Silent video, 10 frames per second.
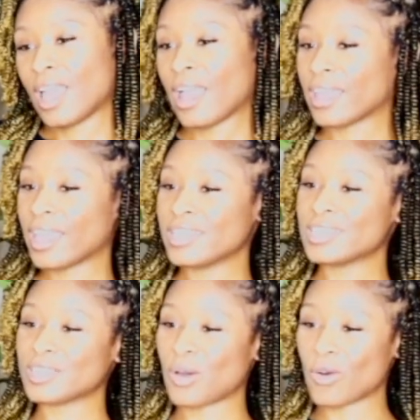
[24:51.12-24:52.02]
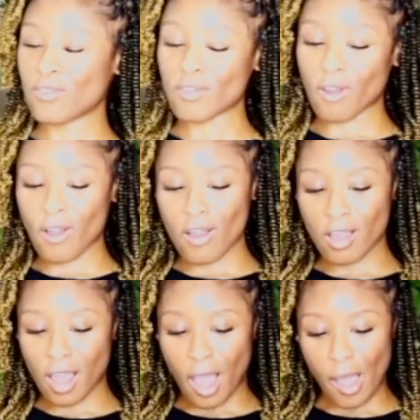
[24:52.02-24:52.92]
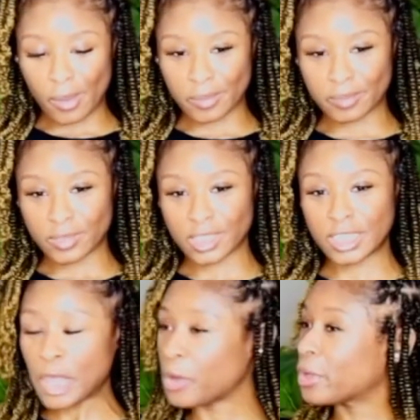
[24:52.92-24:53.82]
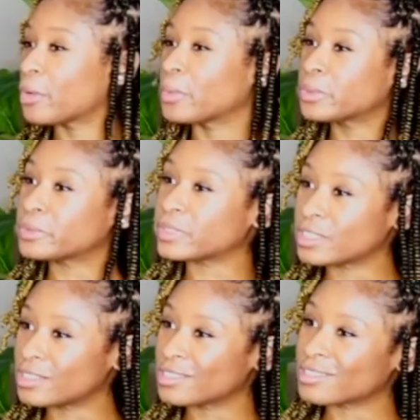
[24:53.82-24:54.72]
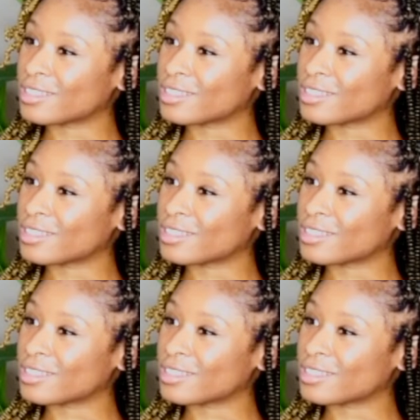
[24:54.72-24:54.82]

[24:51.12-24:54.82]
I guess overall, just heal your wounds.